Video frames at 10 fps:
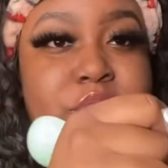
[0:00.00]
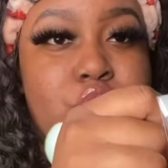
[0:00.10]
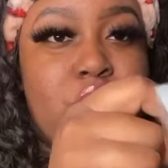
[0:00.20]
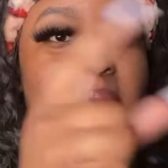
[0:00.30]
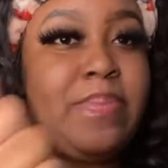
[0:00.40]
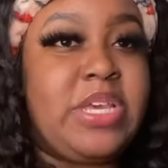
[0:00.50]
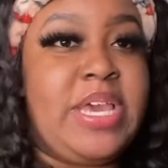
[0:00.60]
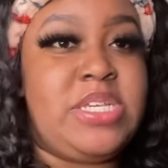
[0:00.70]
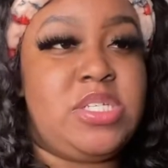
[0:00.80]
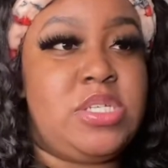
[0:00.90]
your
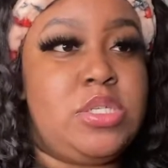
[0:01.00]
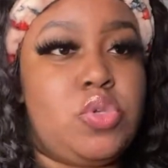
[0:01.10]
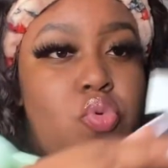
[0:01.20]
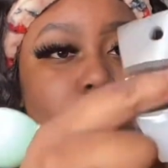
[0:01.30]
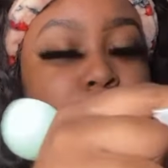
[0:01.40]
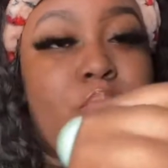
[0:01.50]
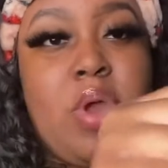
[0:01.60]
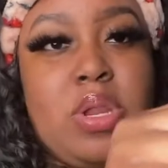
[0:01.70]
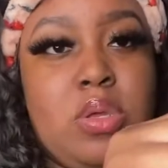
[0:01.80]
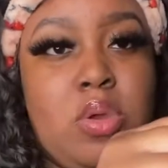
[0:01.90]
applications or your
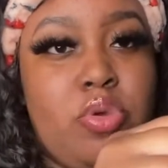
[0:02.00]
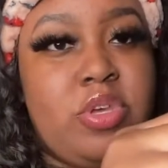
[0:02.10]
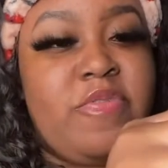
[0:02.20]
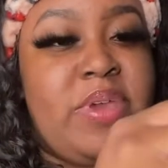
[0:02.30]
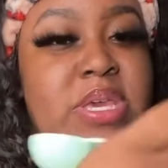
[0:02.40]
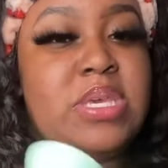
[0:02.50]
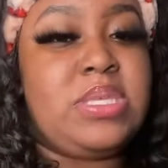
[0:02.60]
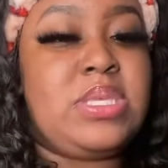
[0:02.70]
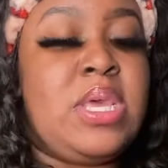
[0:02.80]
product on their face.